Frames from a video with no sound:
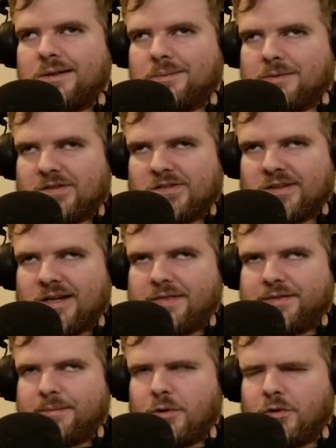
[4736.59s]
But it's not
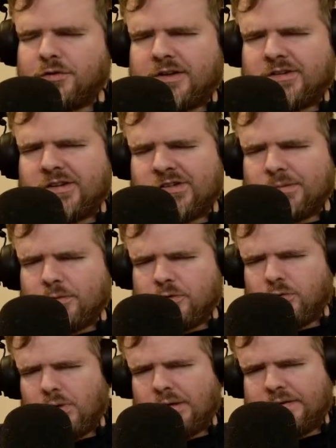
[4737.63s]
the most accessible
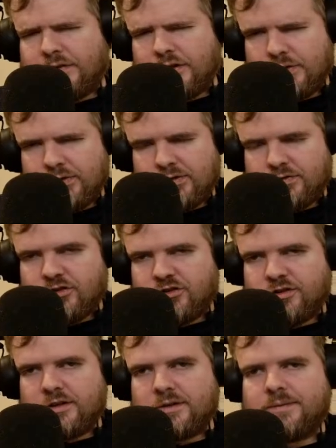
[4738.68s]
tool I've ever used, for
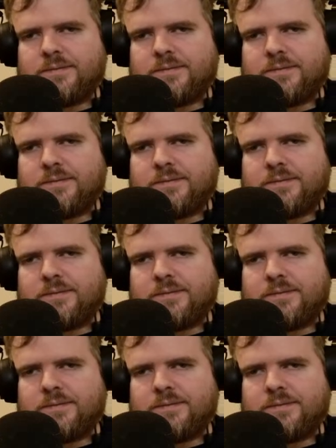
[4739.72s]
sure.